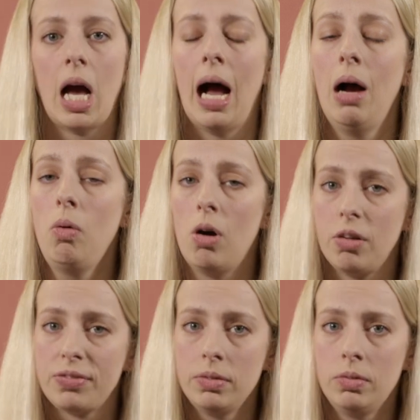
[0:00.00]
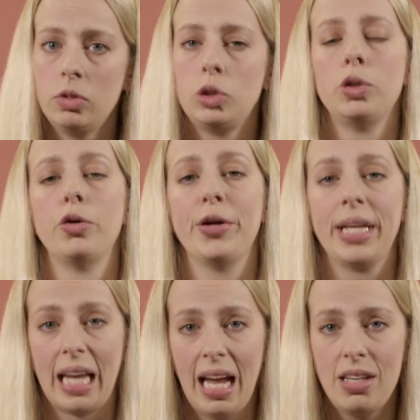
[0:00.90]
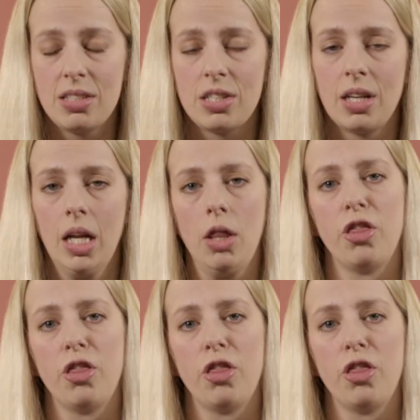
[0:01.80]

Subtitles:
How often do you engage in